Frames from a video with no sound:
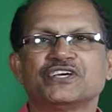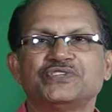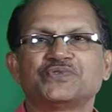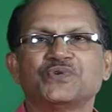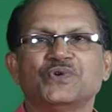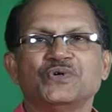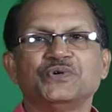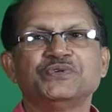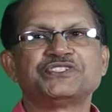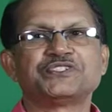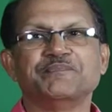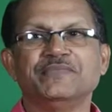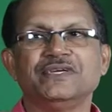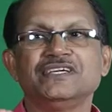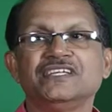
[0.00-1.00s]
I told you, it is
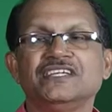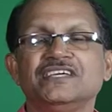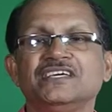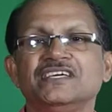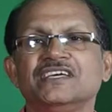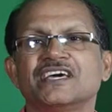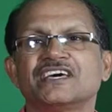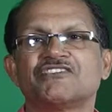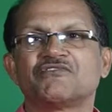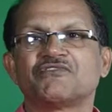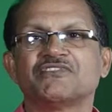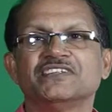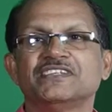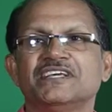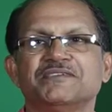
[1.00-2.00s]
meaning and
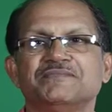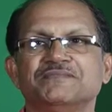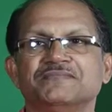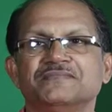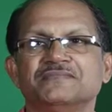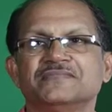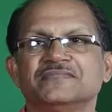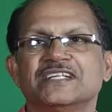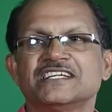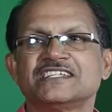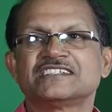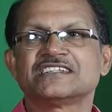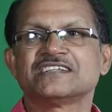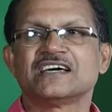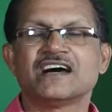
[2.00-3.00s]
rhythm that
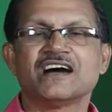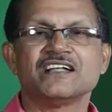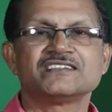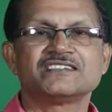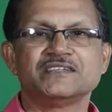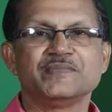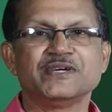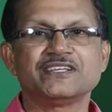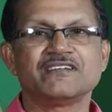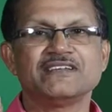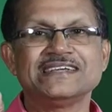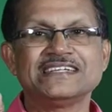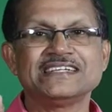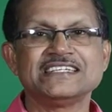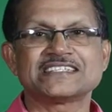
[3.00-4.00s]

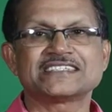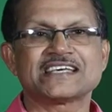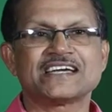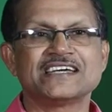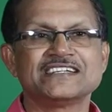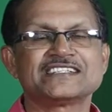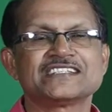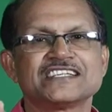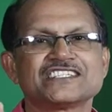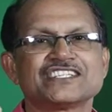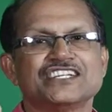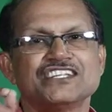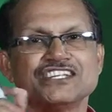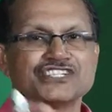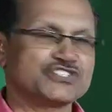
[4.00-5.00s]
ultimately decides
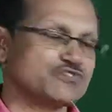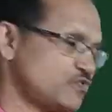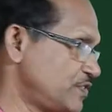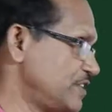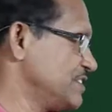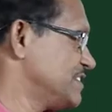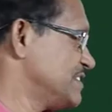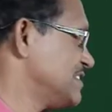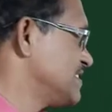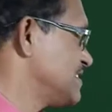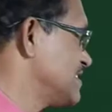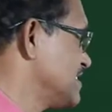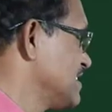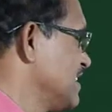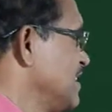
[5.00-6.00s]
sentence stress.
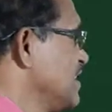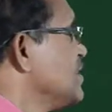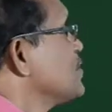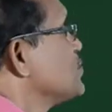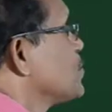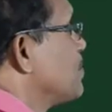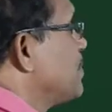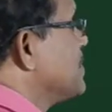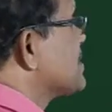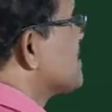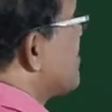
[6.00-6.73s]
So please